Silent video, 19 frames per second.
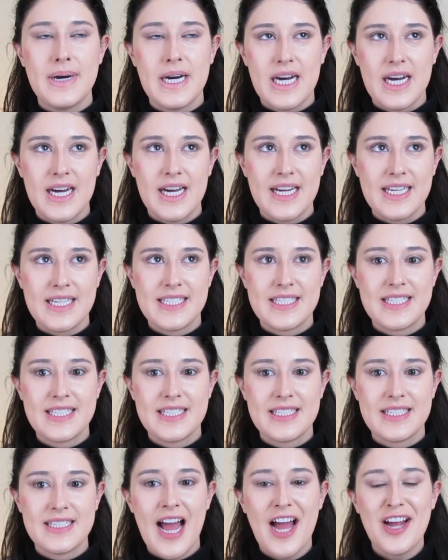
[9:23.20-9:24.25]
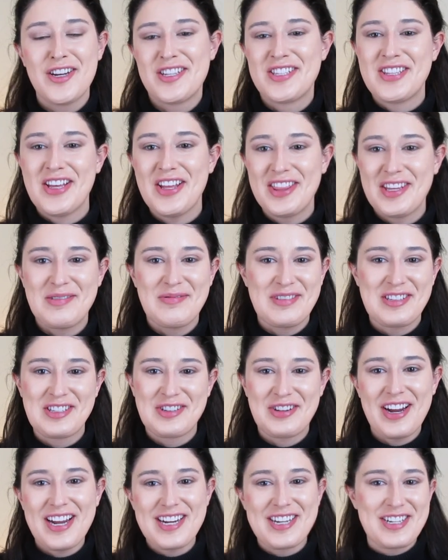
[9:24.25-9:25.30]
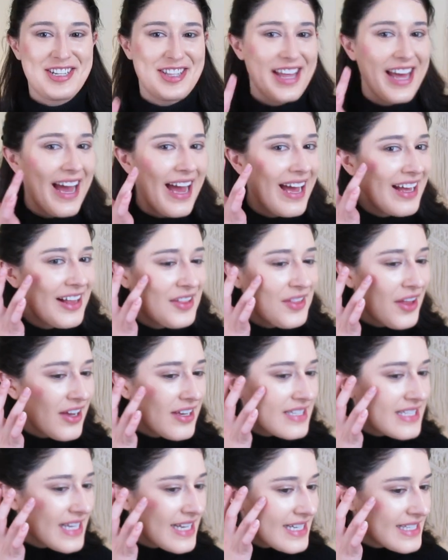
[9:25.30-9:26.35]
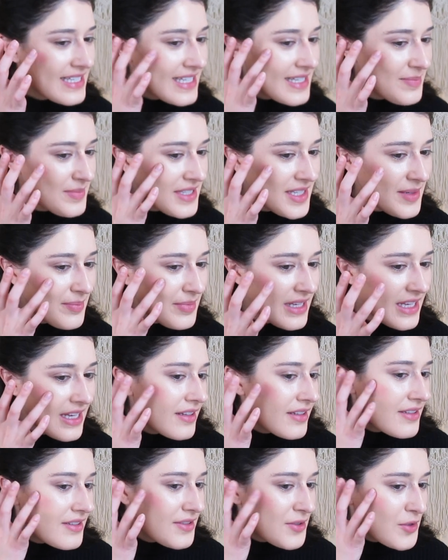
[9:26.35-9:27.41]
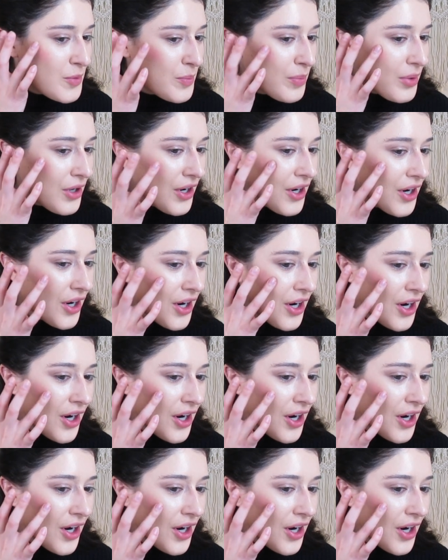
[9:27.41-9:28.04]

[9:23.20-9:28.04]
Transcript: but I just thought that was strange that Glossier seems to be super